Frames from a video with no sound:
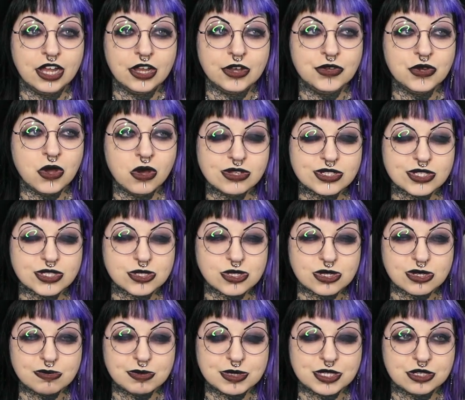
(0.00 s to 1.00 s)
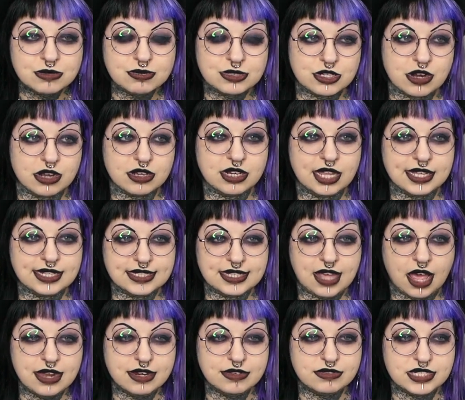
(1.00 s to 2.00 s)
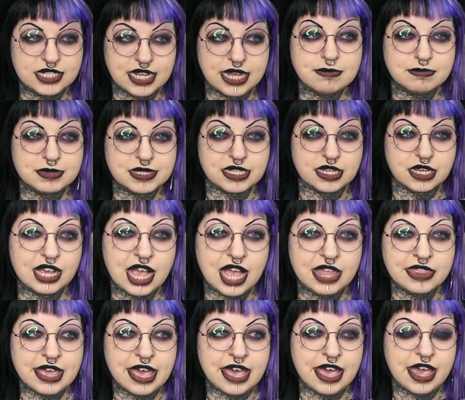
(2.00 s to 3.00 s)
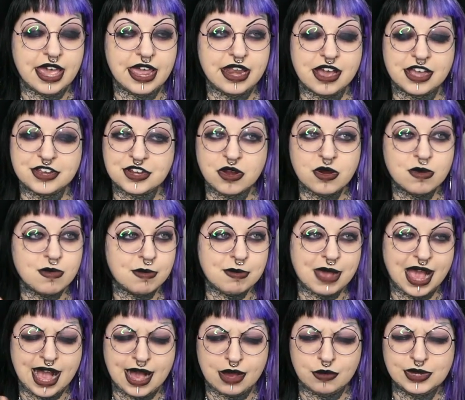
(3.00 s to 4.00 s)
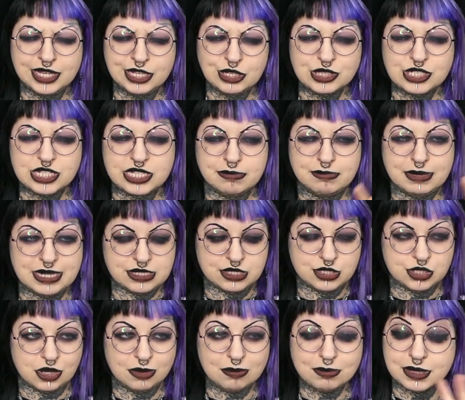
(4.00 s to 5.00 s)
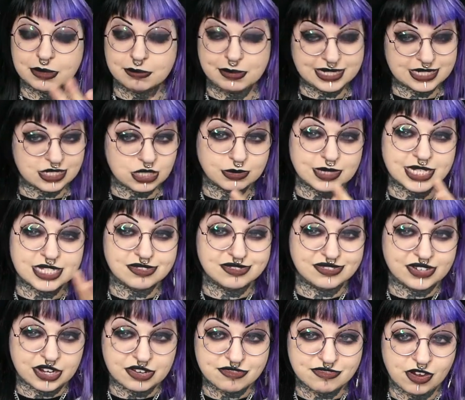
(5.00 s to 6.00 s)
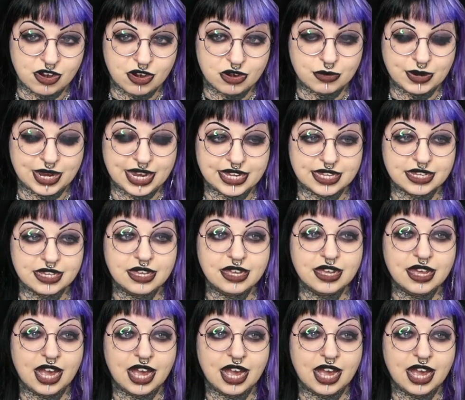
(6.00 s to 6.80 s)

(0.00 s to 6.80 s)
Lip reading: Not super duper drunk, like kind of tipsy. And then I don't remember how we got to the bus stop, but the bus stop isn't very far away.